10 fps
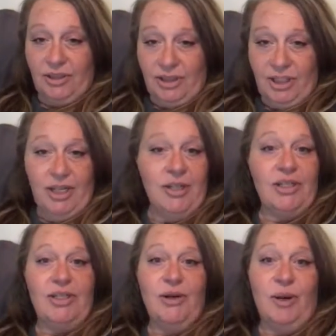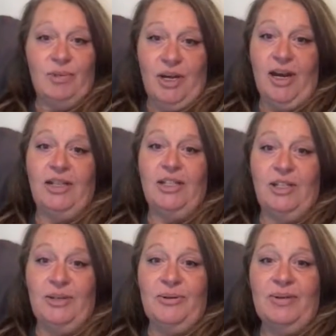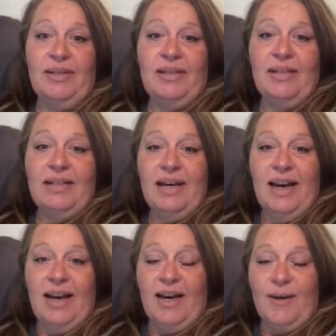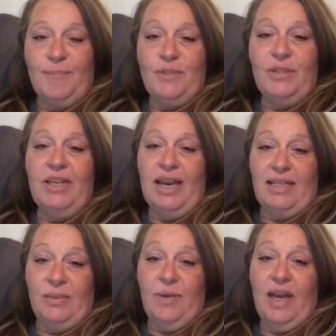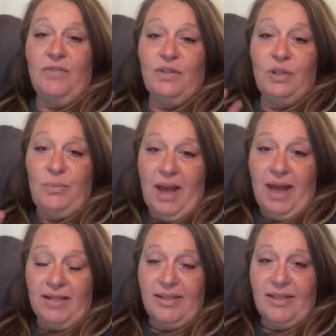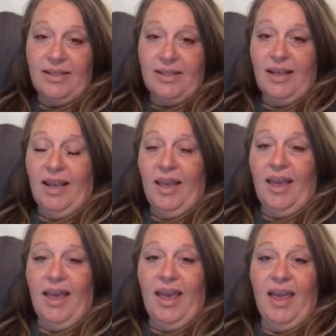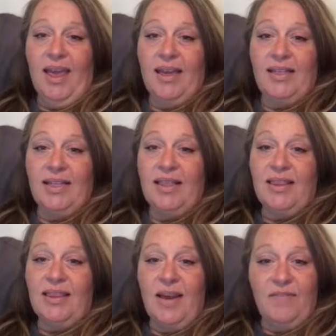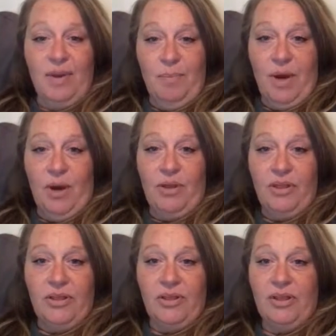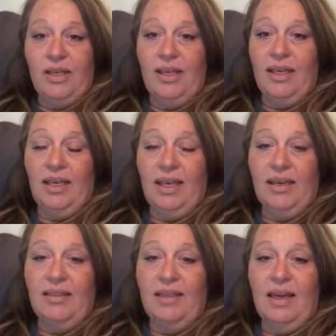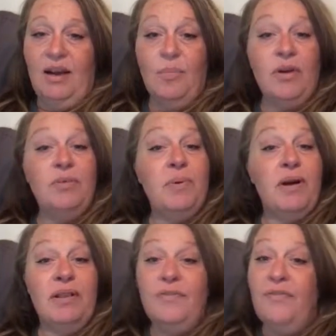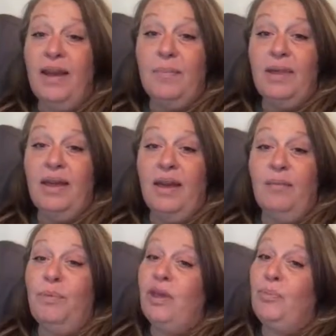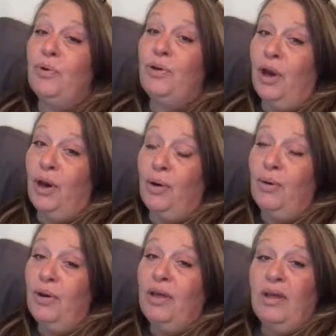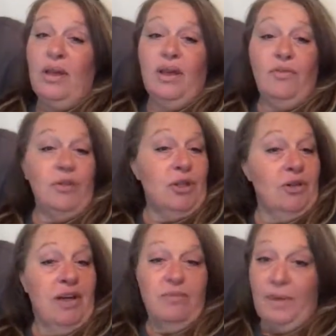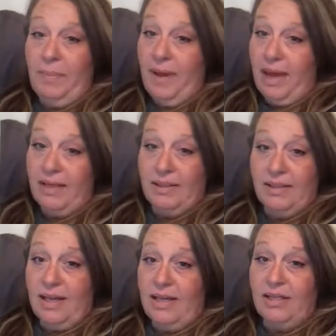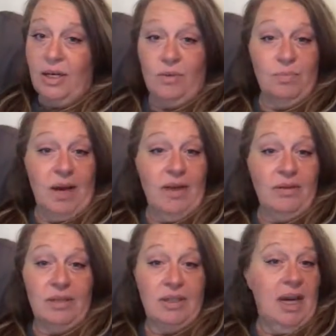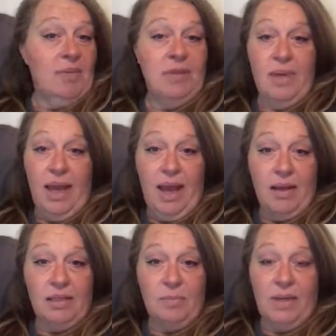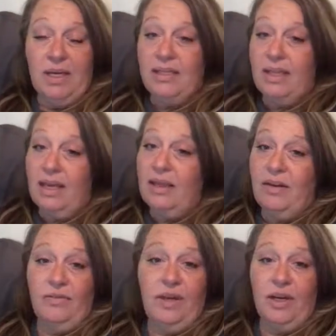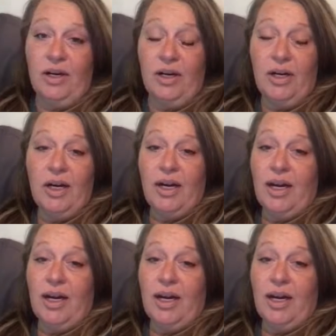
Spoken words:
she knows who I'm talking to. So yes, we have two pets and love them both. And they are both part of the family. And people know if you don't love my pets, then don't bother to come to my house because they live here